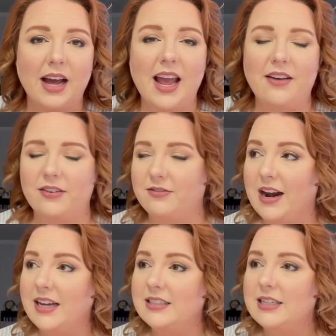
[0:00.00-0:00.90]
I have a
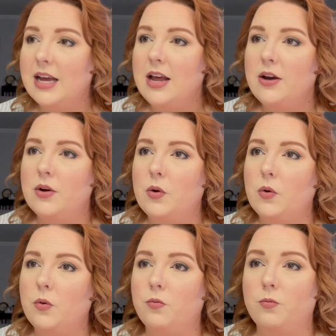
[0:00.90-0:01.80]
friend
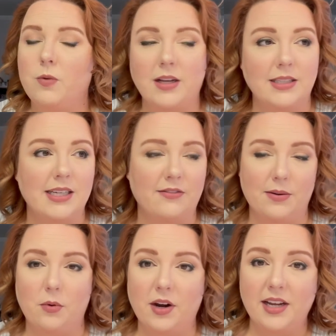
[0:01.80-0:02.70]
who runs every
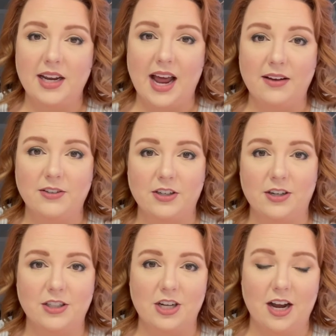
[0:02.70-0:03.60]
morning and after
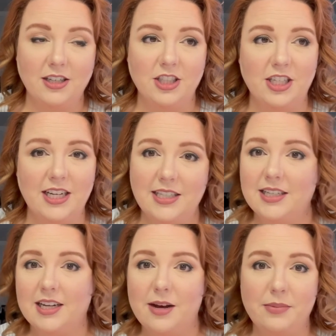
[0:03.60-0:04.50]
her jog, she eats
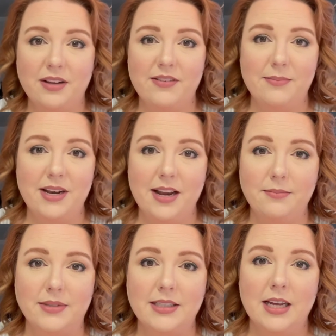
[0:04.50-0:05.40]
a couple of
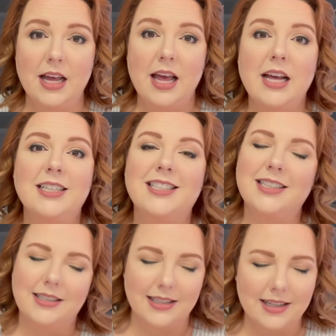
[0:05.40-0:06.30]
M&Ms. She
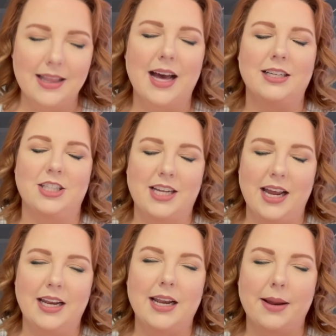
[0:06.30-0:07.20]
did that. She
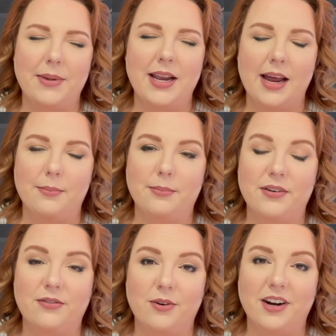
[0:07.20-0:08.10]
ate an M&M
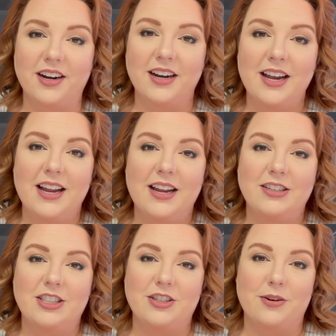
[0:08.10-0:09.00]
before
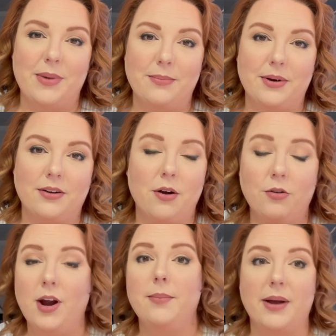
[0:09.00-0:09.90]
she remembered, oh
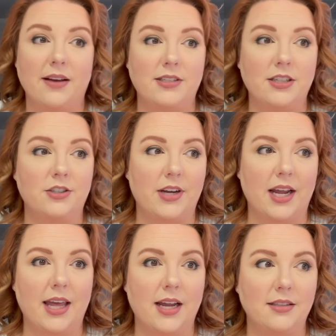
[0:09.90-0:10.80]
crap, I have surgery. I
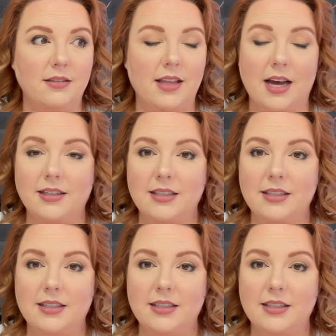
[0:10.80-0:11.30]
can't do that.